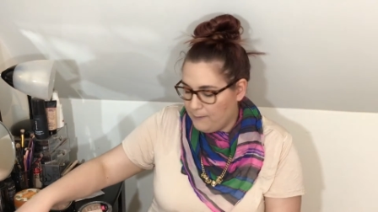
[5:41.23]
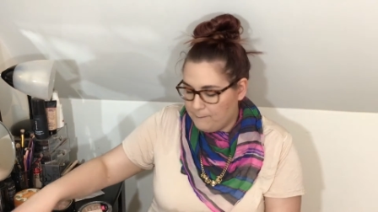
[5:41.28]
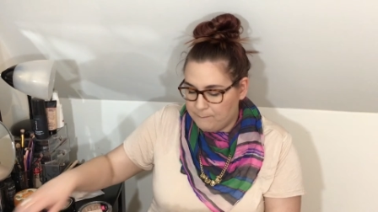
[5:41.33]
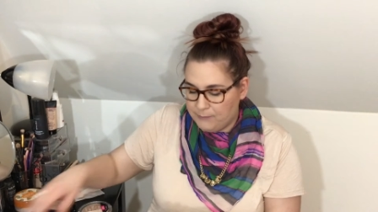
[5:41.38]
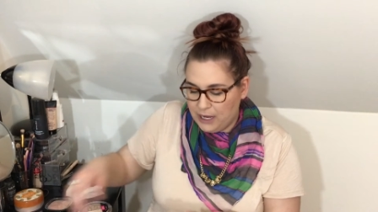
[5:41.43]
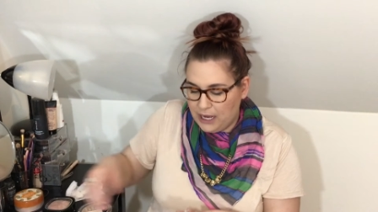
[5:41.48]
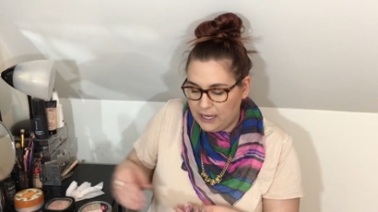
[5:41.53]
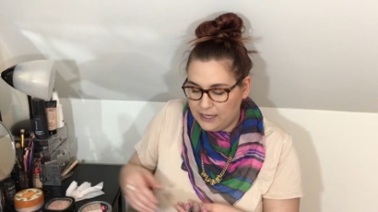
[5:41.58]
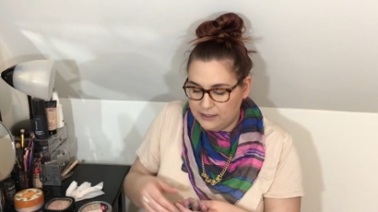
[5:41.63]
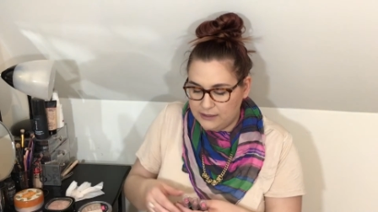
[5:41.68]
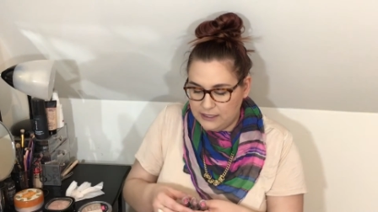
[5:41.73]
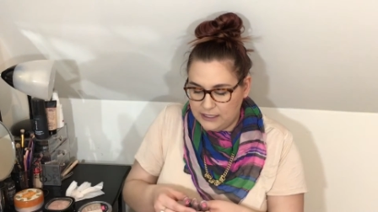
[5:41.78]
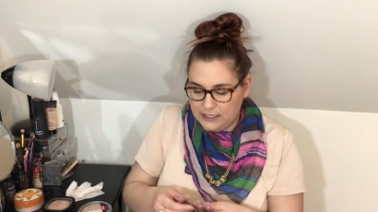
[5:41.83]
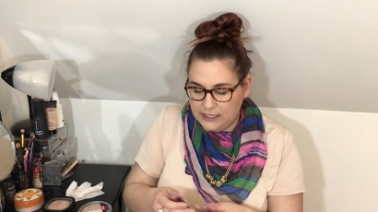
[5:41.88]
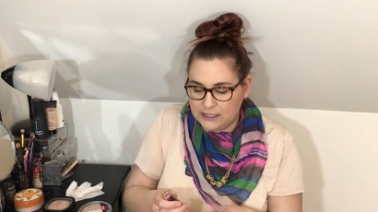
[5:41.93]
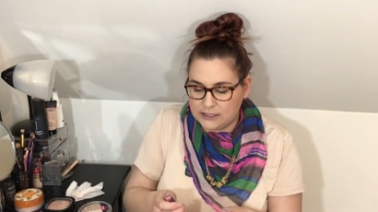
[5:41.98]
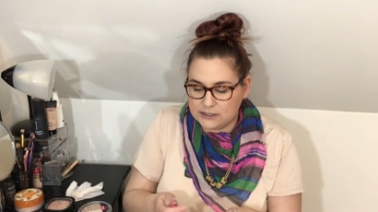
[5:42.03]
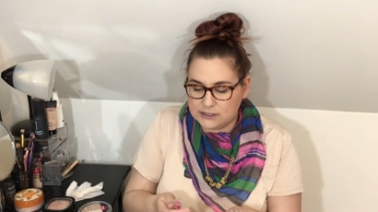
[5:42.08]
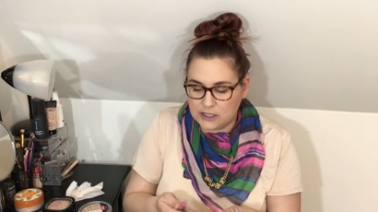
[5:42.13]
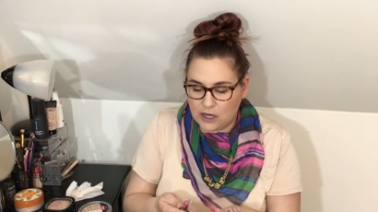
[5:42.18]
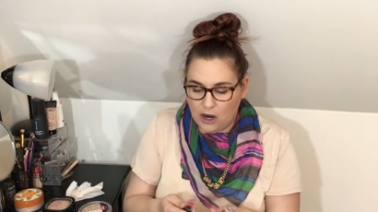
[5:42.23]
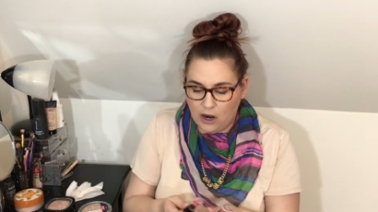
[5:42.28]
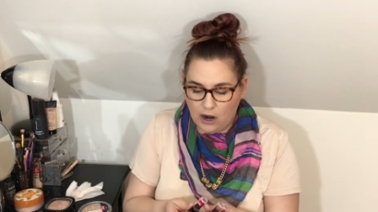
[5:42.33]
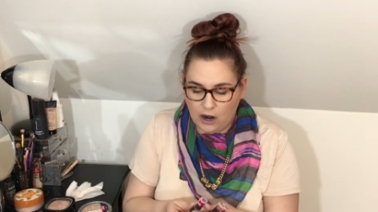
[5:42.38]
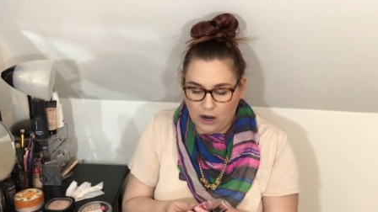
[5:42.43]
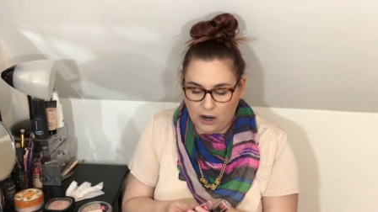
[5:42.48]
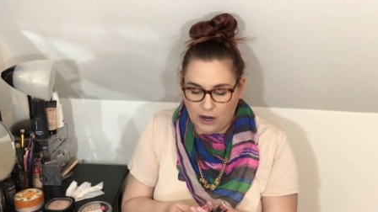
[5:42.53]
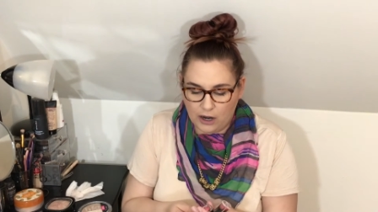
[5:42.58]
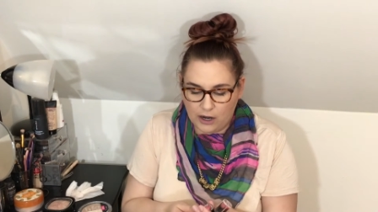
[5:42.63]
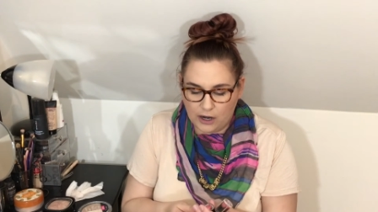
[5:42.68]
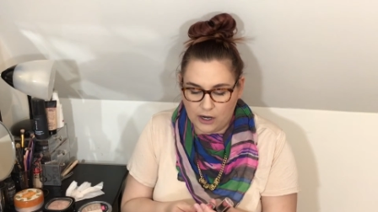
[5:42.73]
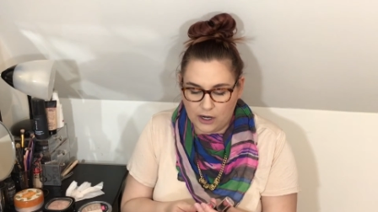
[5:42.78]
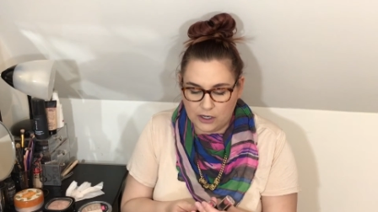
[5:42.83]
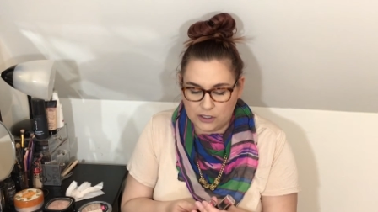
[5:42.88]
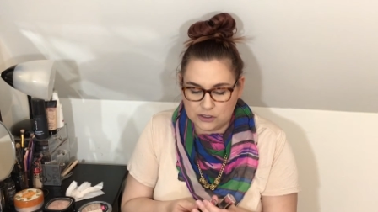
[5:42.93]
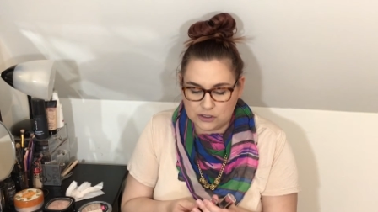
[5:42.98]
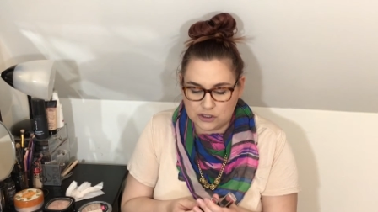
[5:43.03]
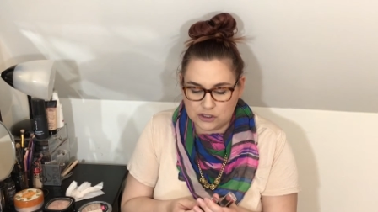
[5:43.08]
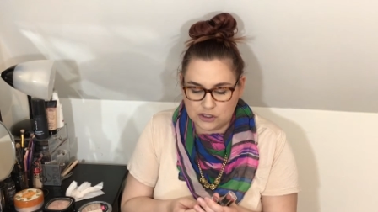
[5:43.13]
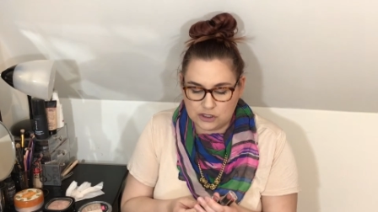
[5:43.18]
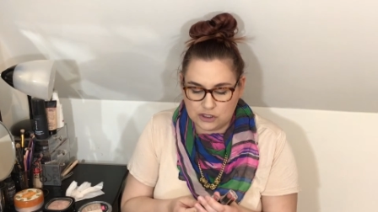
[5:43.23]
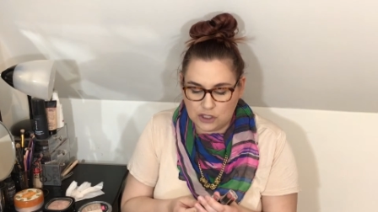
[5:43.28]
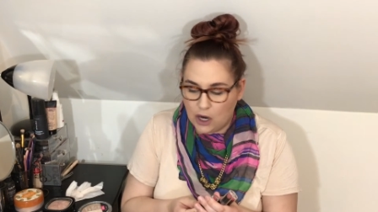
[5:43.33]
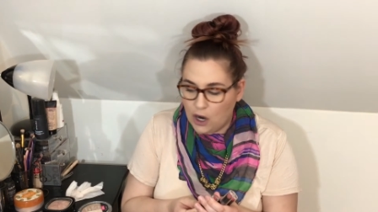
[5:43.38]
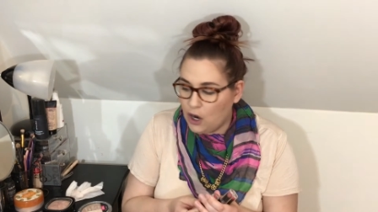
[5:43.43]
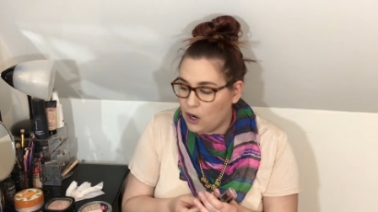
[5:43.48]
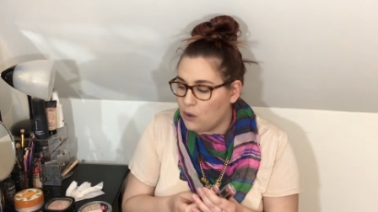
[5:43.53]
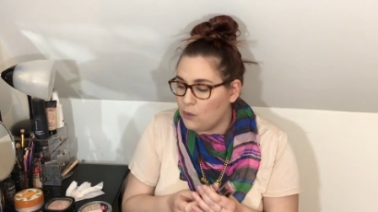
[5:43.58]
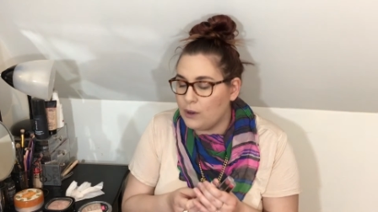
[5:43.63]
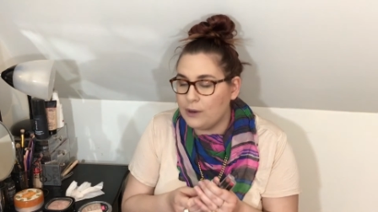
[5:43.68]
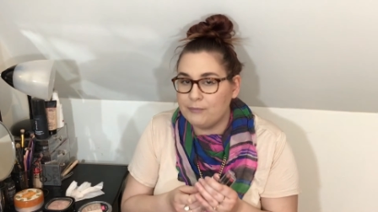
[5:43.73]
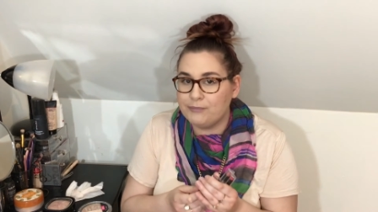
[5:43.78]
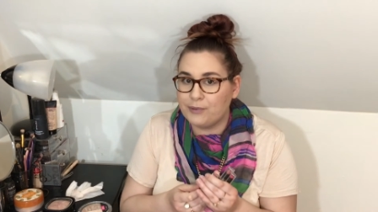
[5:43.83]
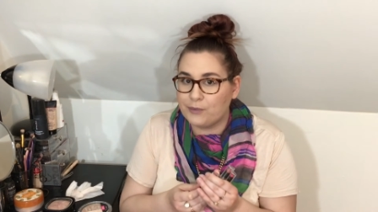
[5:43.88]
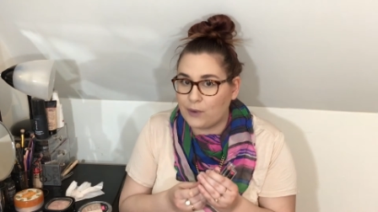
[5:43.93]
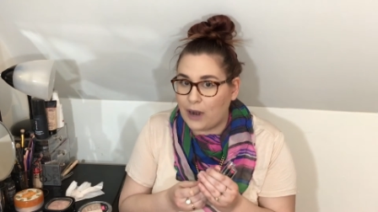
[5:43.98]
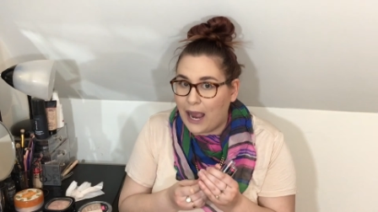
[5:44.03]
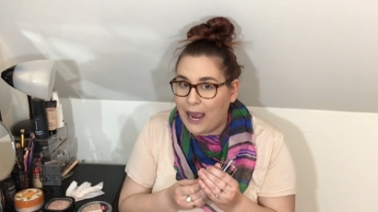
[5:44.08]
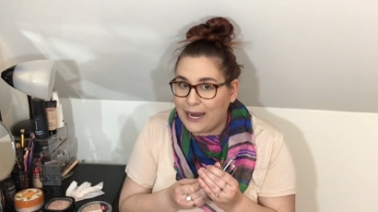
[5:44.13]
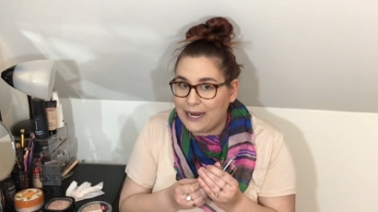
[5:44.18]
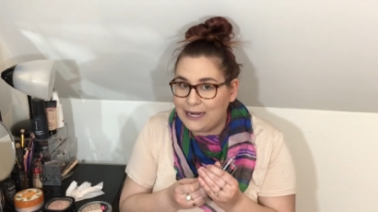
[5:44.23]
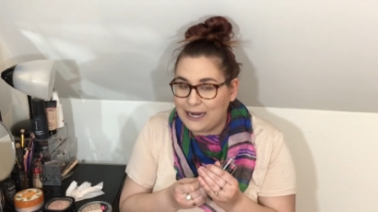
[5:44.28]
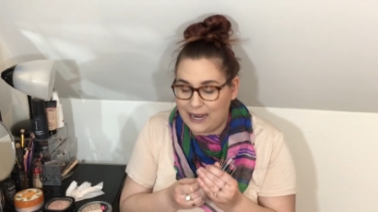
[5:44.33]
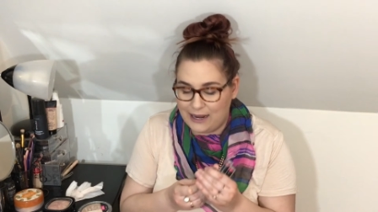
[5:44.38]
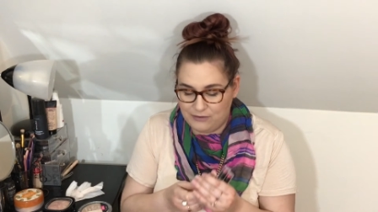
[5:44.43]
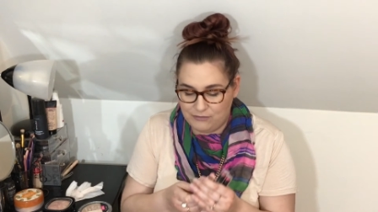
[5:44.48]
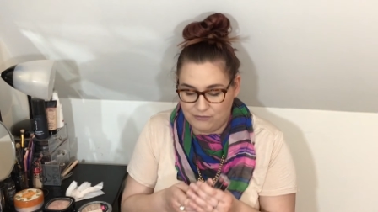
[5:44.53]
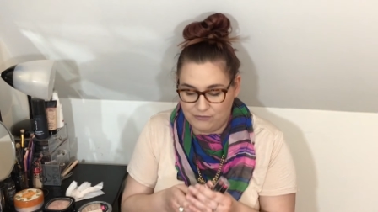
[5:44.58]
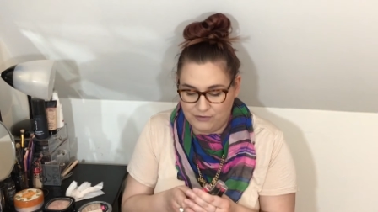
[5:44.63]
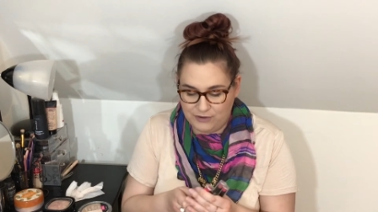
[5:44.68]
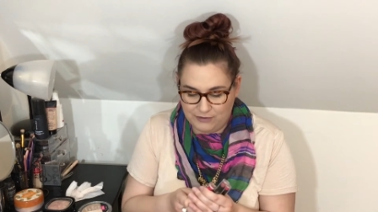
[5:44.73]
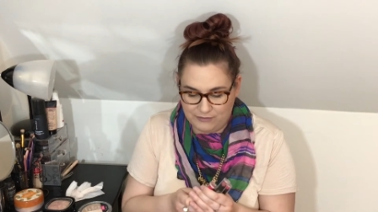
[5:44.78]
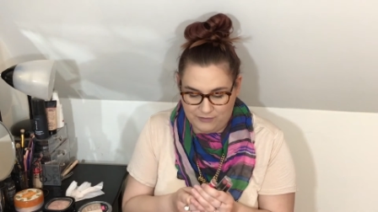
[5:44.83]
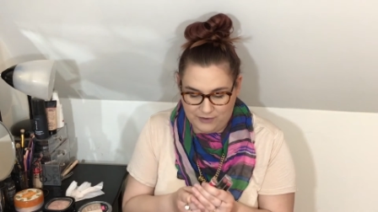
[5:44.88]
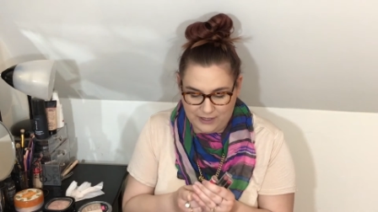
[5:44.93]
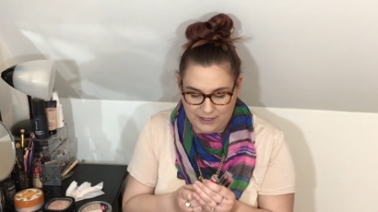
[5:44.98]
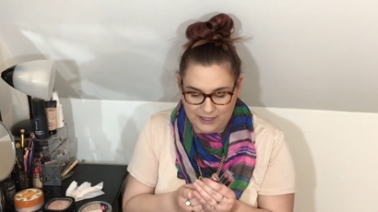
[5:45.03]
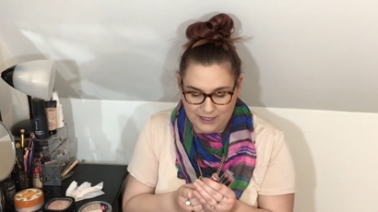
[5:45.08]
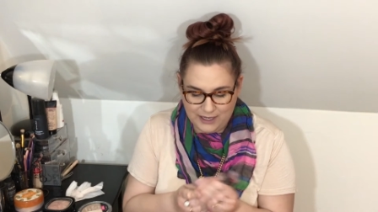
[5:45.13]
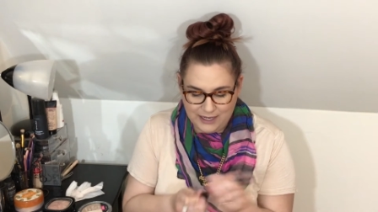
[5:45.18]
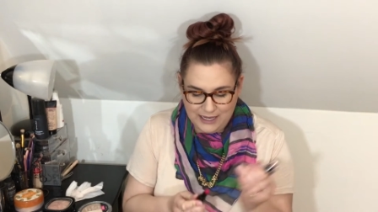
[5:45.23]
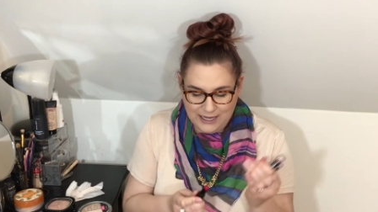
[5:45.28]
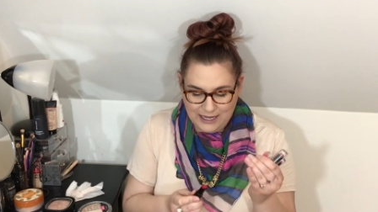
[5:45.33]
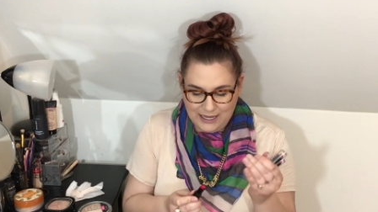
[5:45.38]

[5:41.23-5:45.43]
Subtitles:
But these are so bright and vivid.